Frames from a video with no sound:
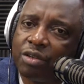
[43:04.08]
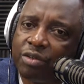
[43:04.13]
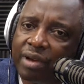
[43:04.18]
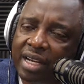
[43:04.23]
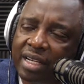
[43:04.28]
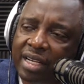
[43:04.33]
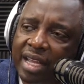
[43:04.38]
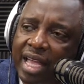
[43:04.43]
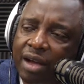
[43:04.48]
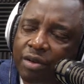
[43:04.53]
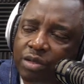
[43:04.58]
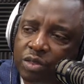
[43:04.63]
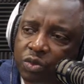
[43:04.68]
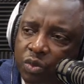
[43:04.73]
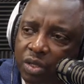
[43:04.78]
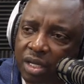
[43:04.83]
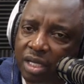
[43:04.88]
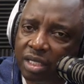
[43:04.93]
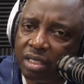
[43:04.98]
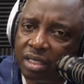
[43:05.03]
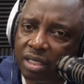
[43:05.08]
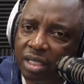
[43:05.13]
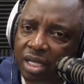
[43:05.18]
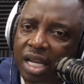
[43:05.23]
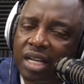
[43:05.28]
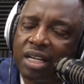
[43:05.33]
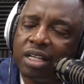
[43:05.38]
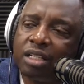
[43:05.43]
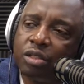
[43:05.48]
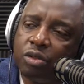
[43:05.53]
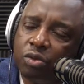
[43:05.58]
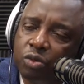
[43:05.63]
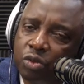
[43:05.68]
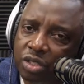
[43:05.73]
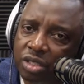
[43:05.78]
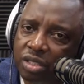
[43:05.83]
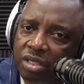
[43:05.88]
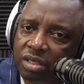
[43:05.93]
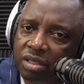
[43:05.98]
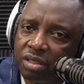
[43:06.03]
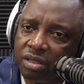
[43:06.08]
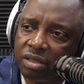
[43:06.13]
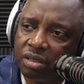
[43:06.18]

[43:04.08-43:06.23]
right now is what? An illusion.